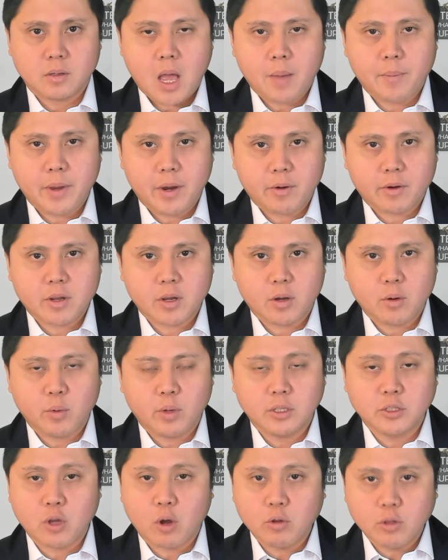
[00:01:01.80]
America will
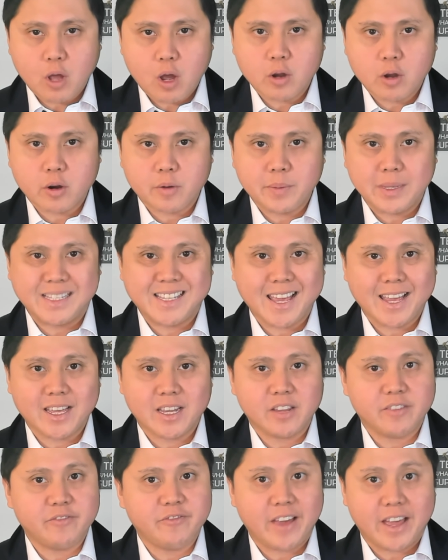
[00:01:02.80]
no longer be taken
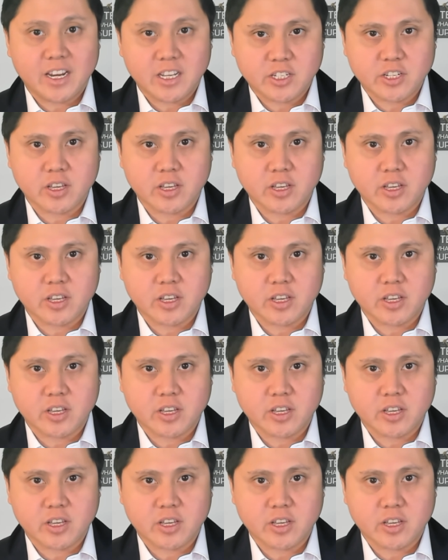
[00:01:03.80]
advantage